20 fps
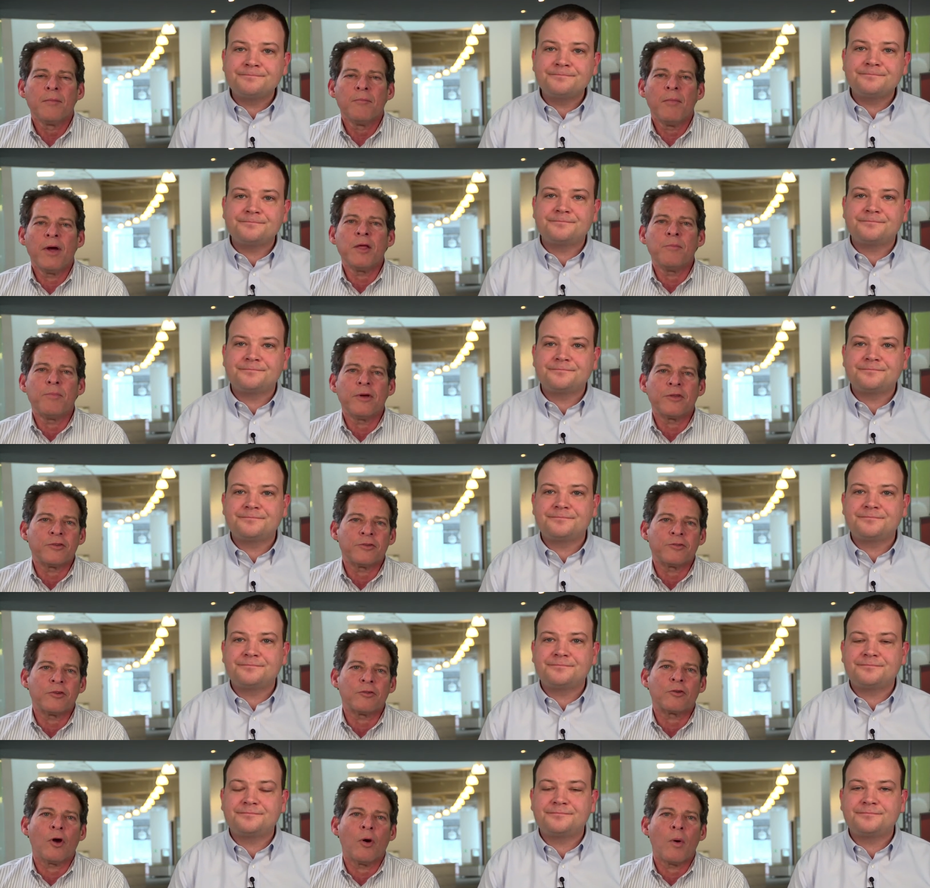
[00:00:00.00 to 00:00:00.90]
Speaker 1: Many
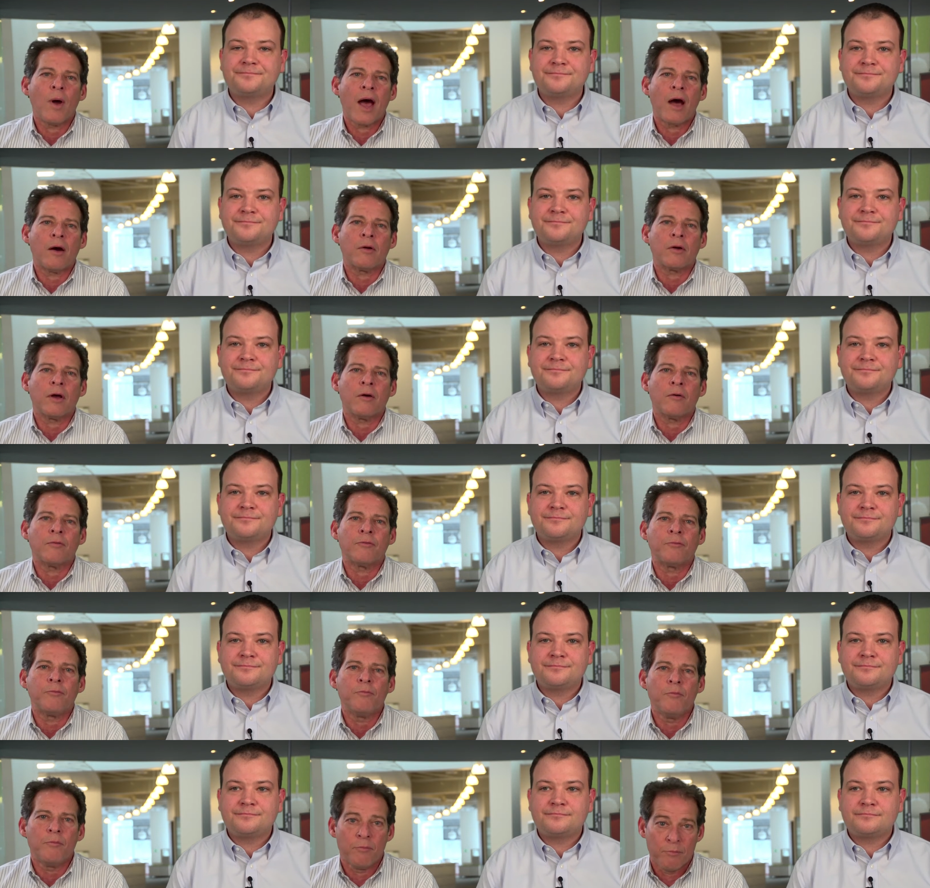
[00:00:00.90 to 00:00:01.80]
businesses go out of
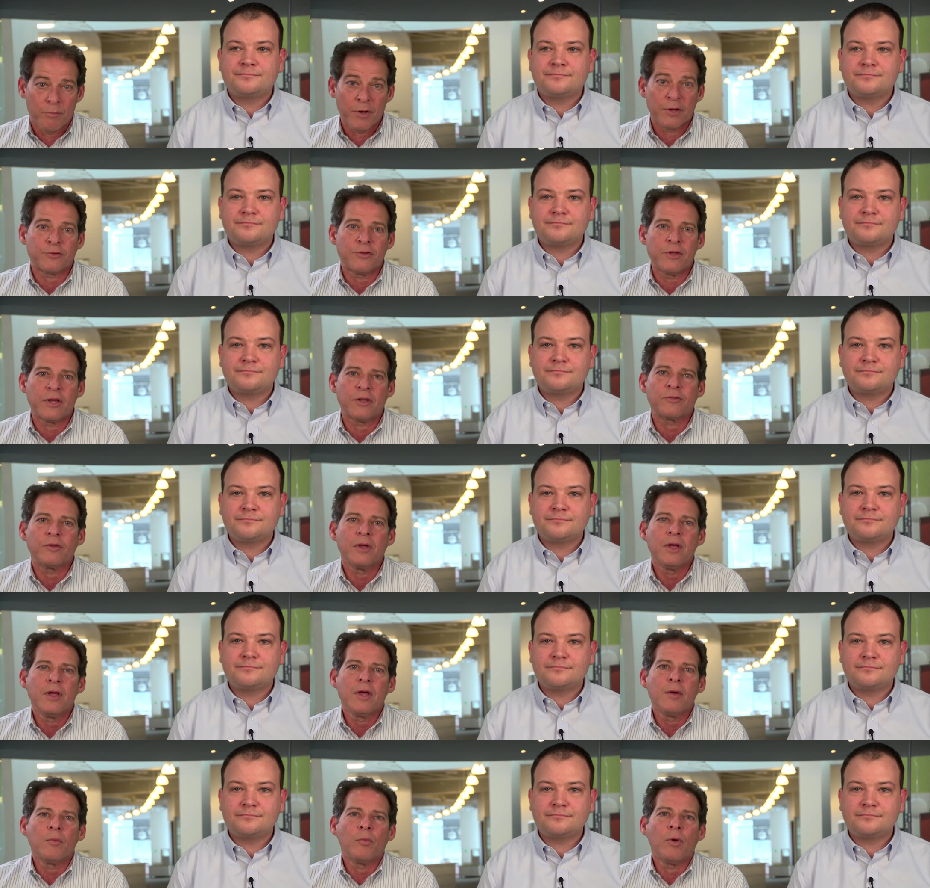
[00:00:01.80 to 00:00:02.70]
business
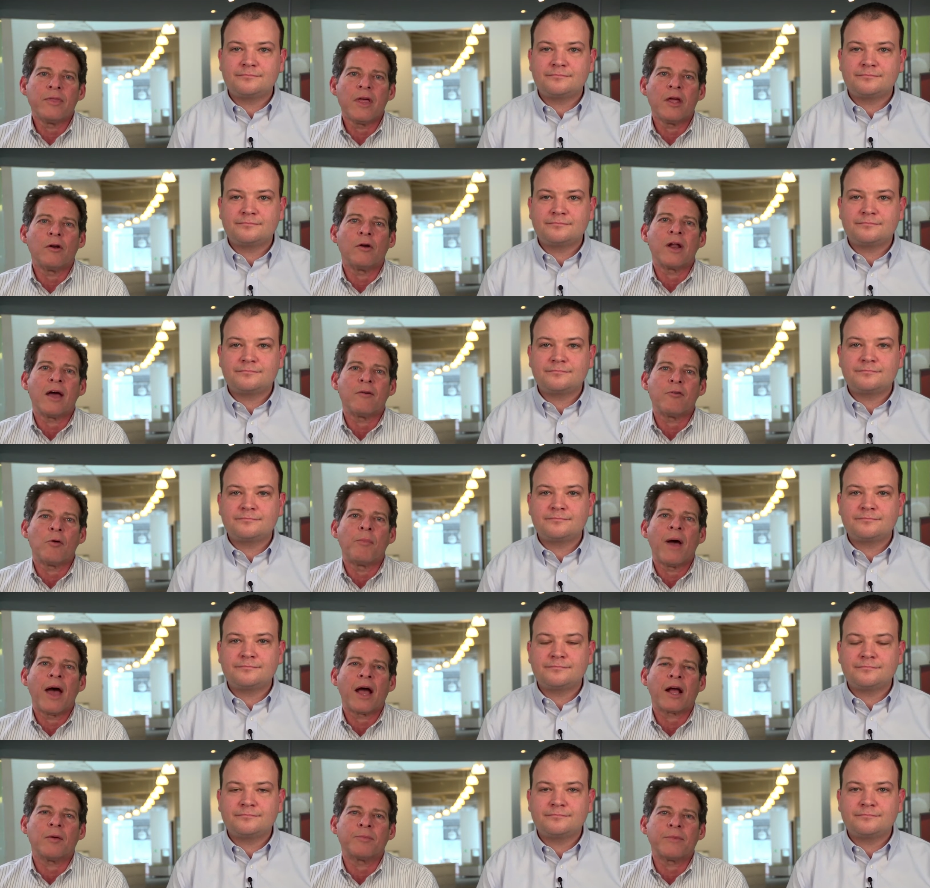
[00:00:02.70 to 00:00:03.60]
when they don't have a
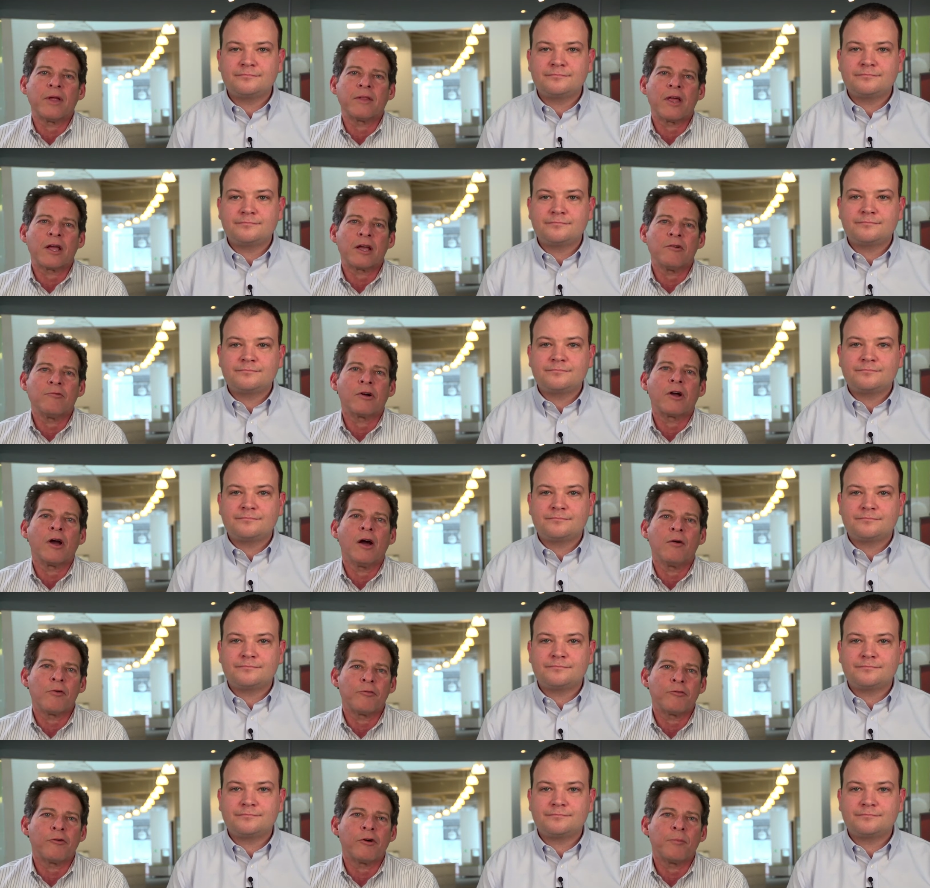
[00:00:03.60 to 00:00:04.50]
backup that they can
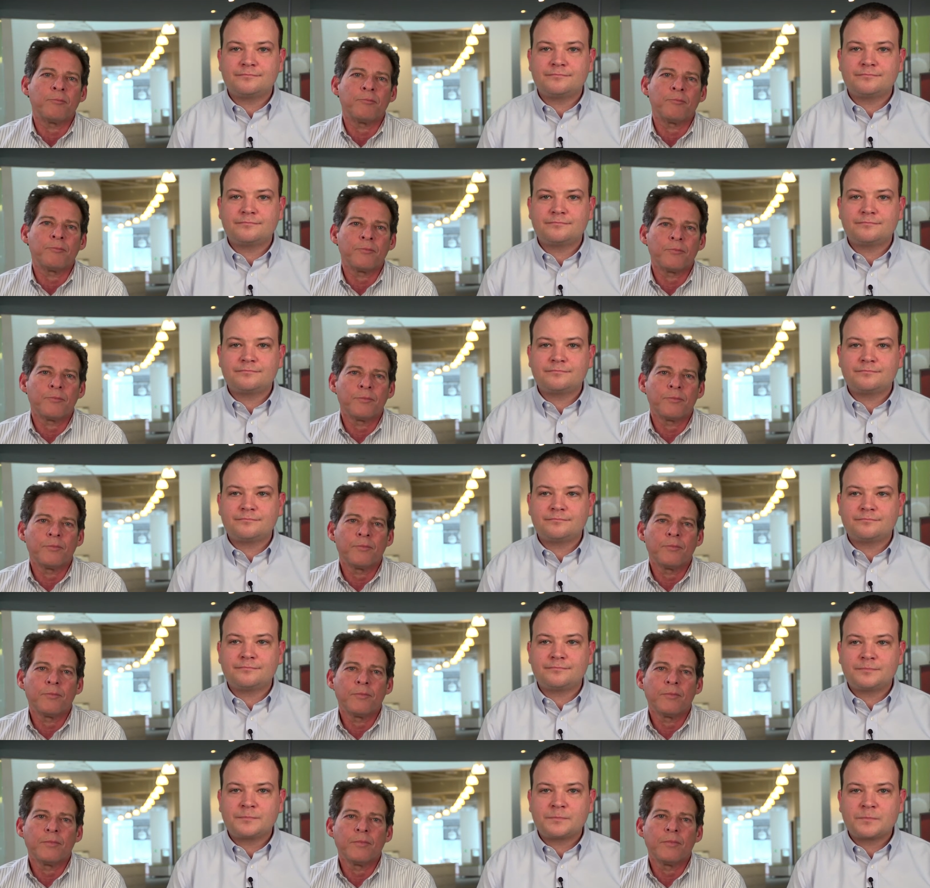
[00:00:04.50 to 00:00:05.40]
recover from.
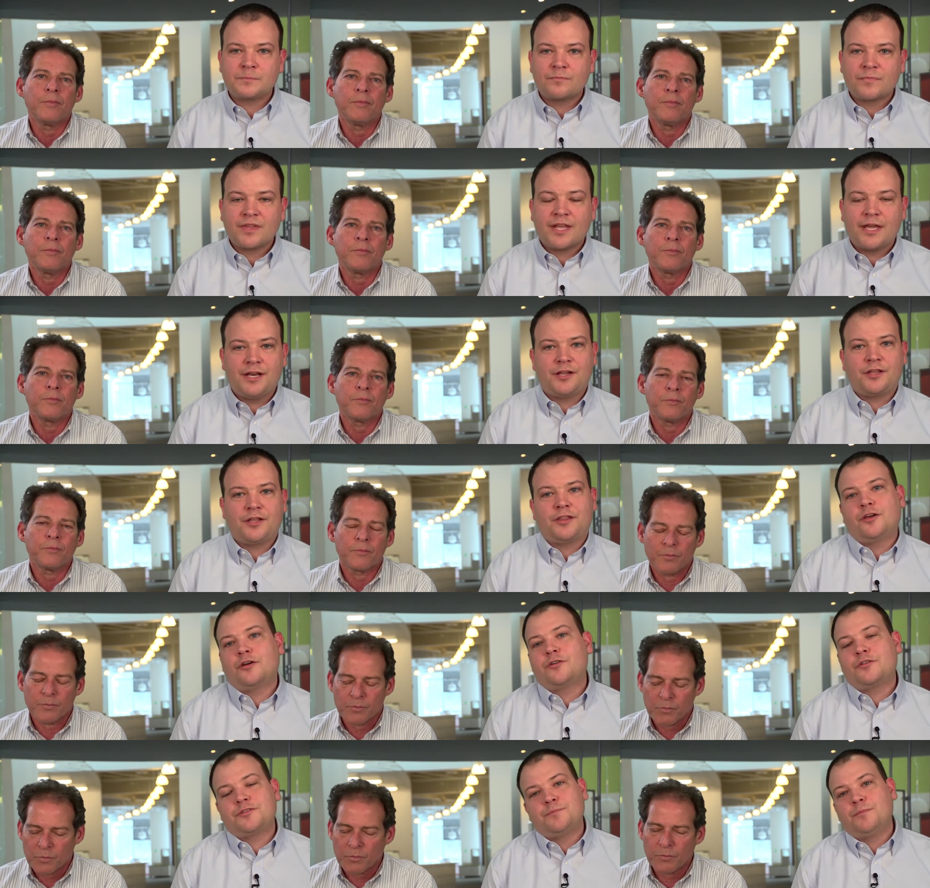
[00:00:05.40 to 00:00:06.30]
Speaker 2: And then
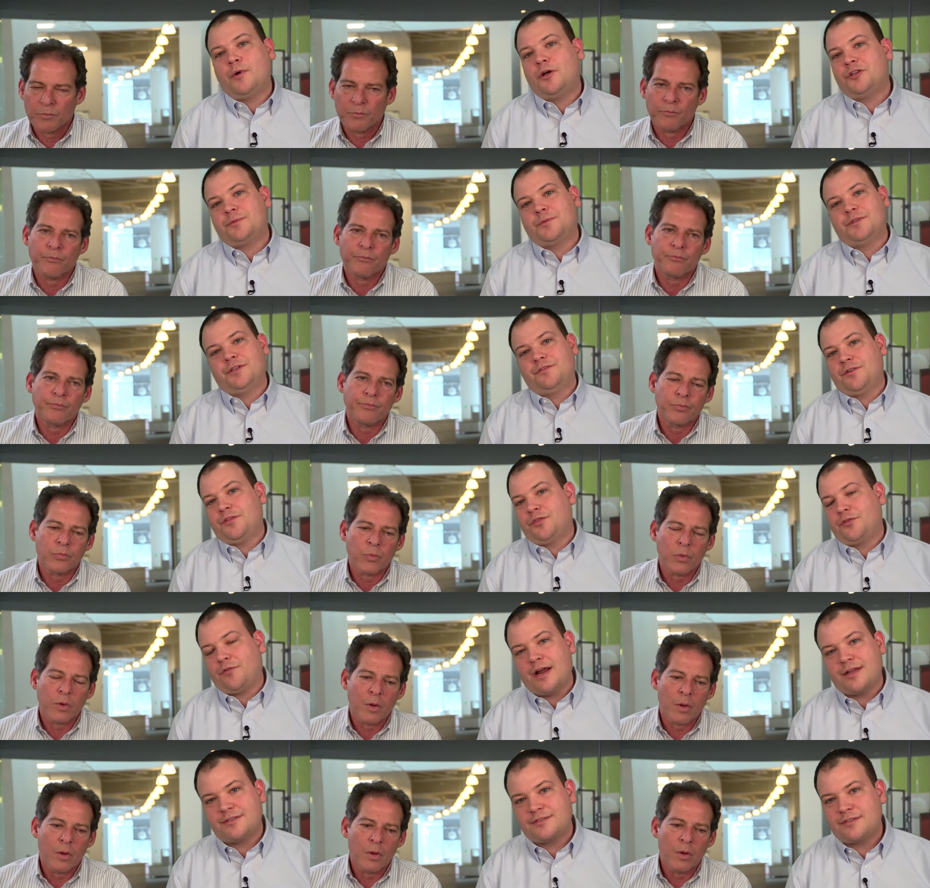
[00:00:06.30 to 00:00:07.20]
there's multiple different
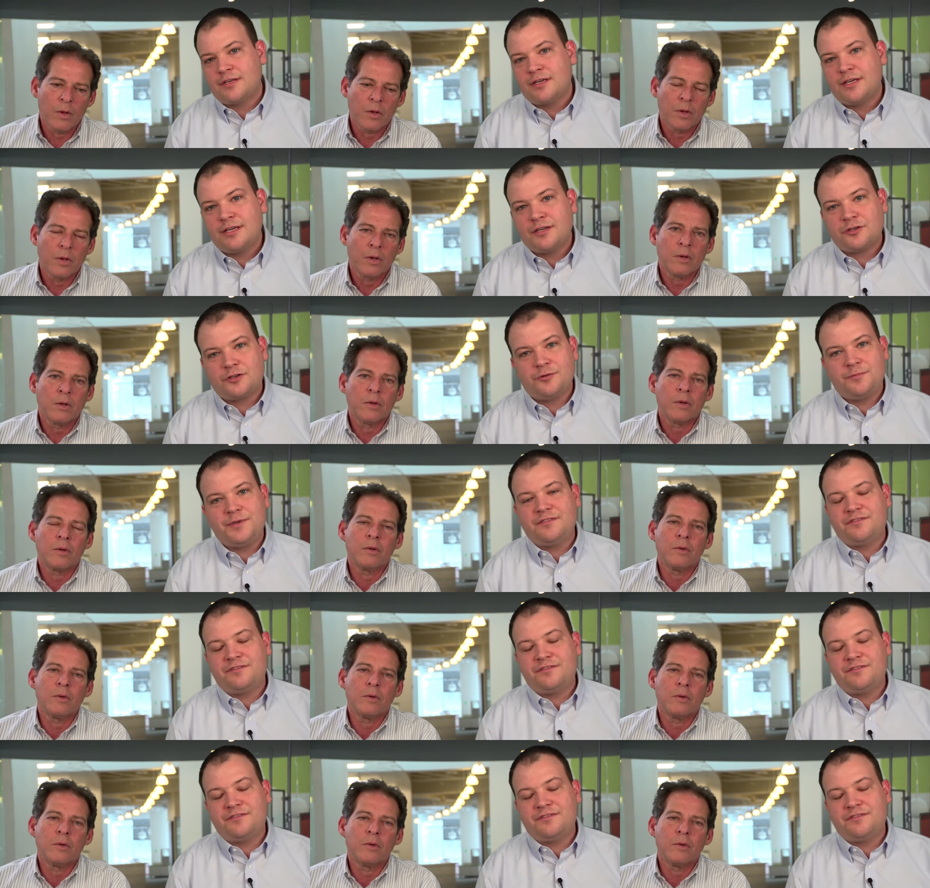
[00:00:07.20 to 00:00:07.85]
threats. Could be